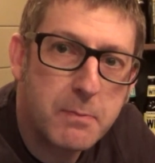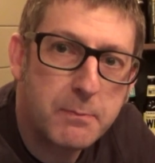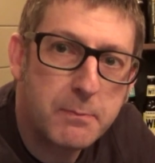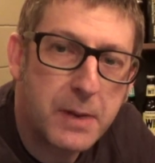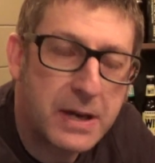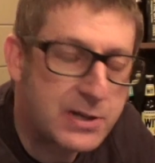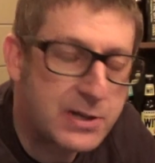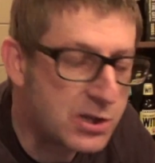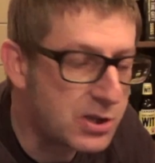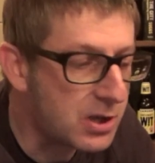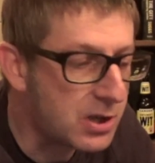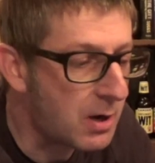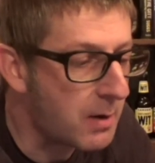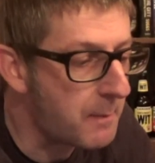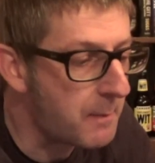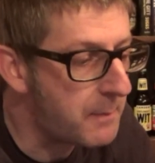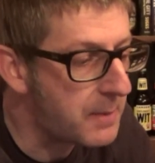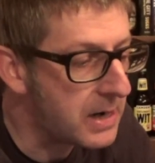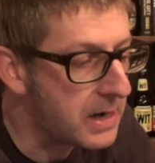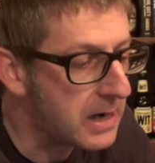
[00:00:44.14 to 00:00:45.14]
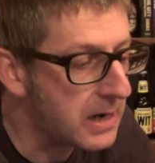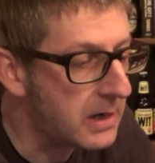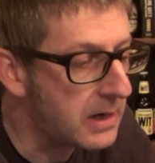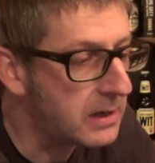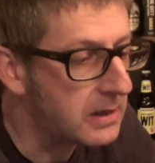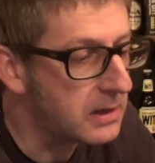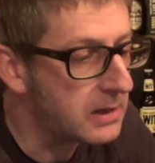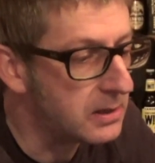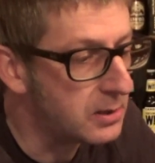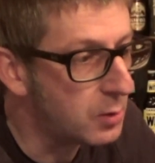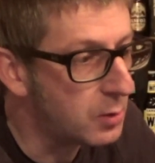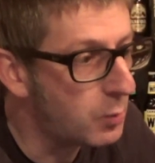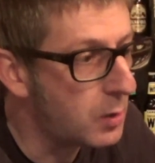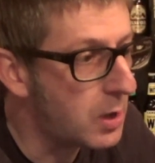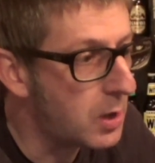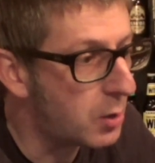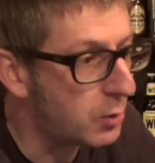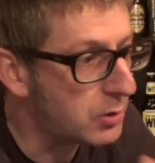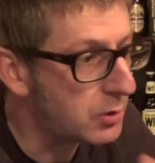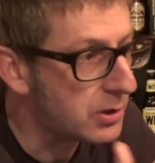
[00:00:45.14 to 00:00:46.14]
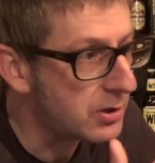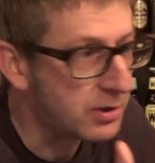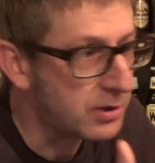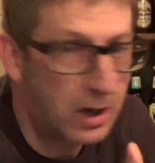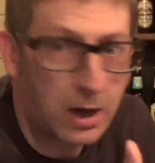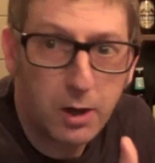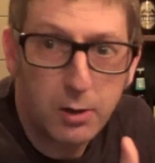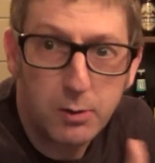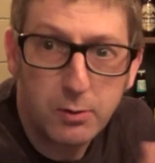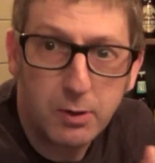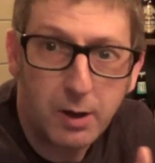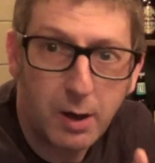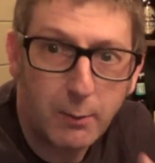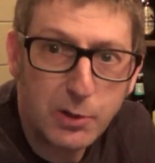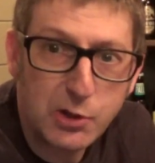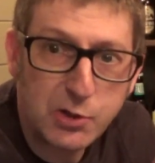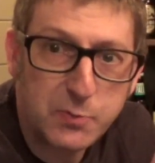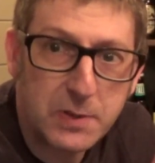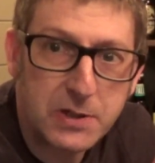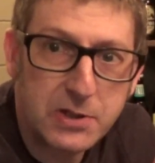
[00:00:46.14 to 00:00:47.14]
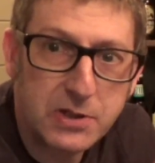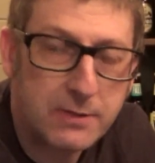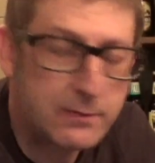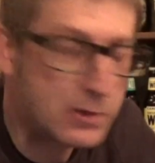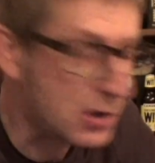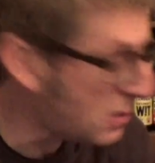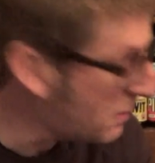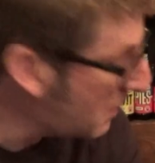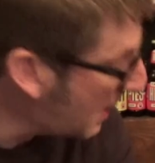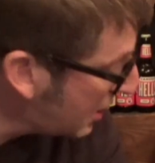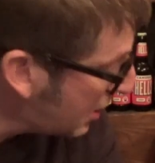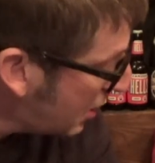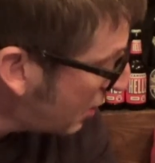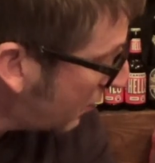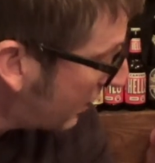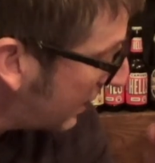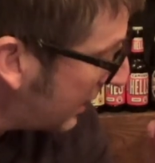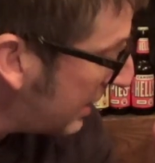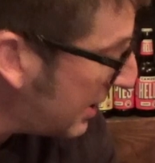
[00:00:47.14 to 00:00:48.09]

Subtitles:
best beer in the world. So I'm expecting something special with